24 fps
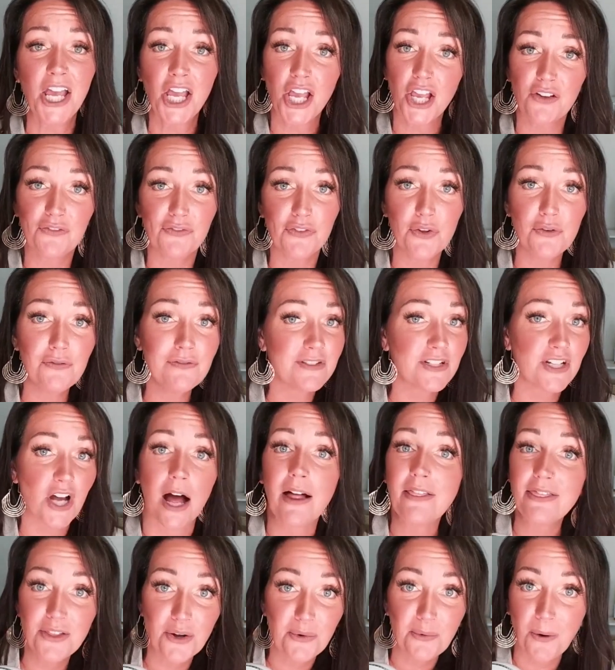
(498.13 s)
If you've
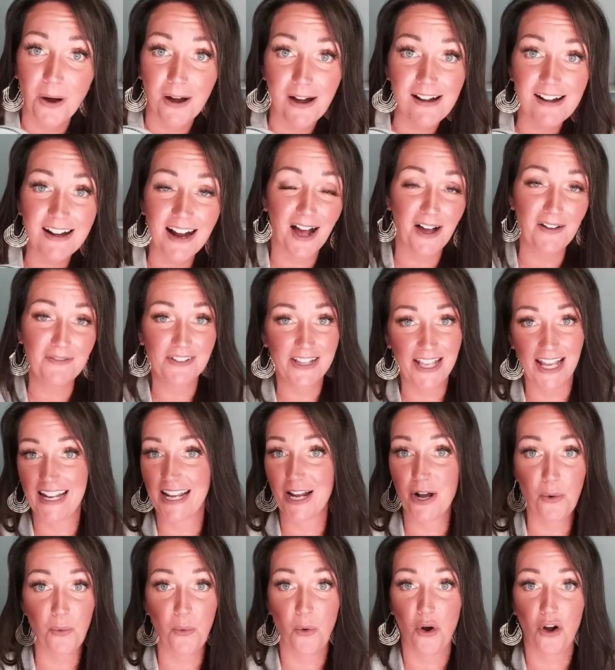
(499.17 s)
done the work of
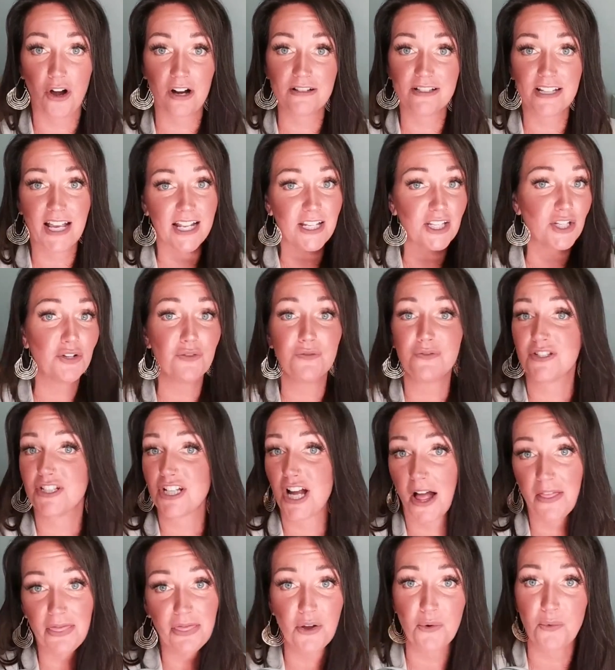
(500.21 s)
getting awards and you've
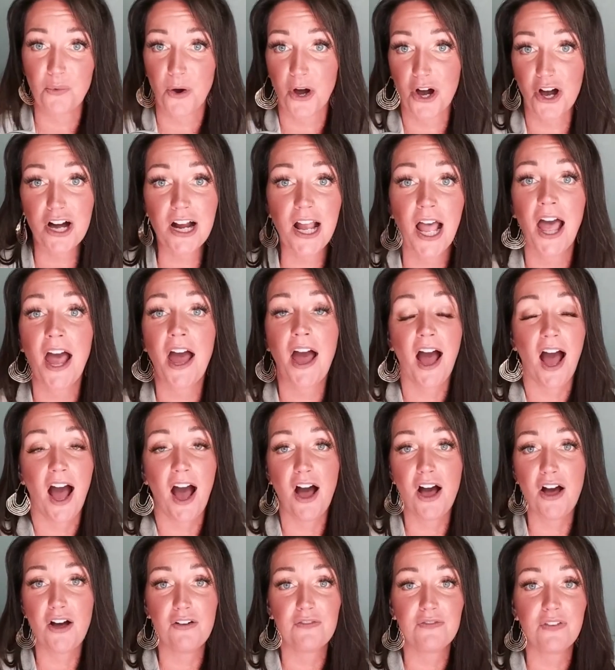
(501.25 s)
done the work
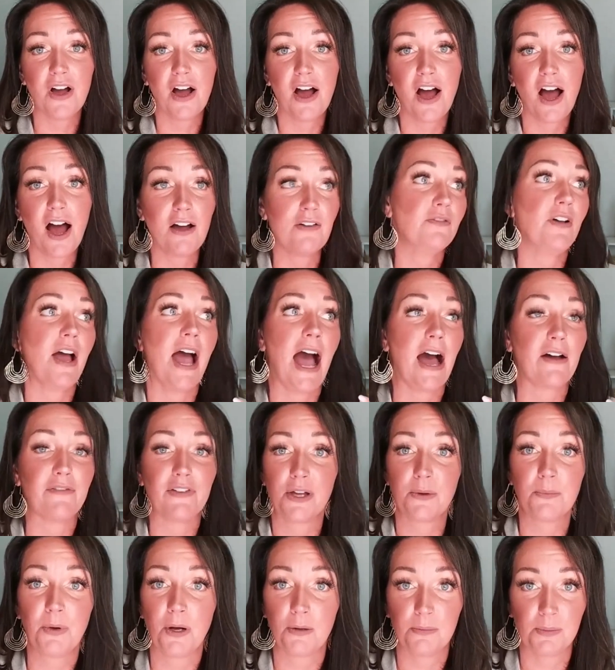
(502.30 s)
of
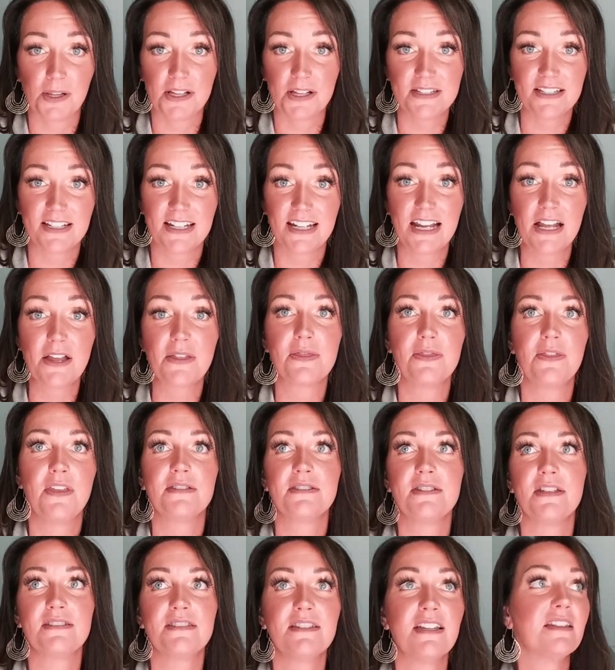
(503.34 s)
having publicity,
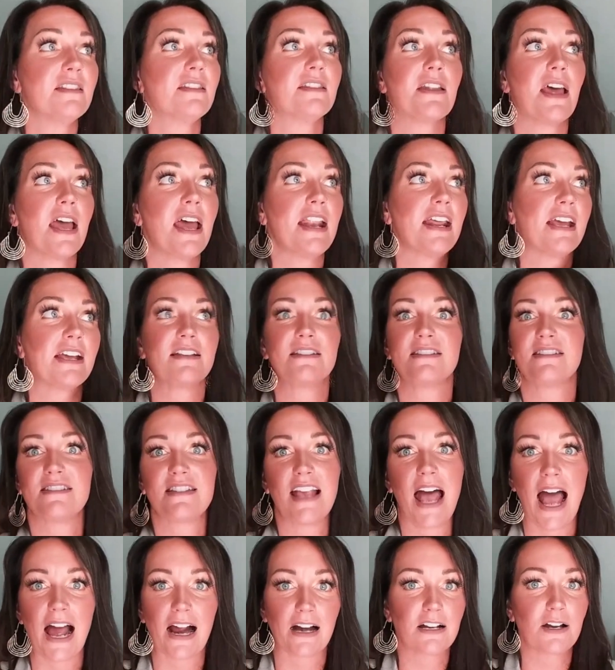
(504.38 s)
this is an
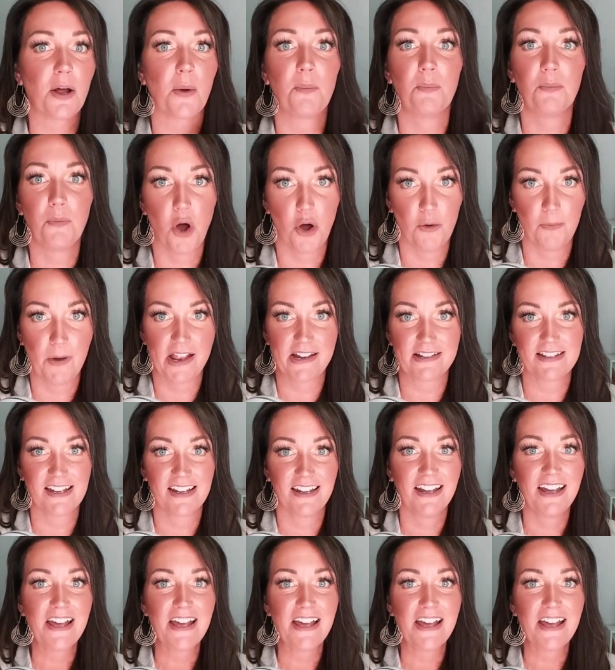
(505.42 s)
exact moment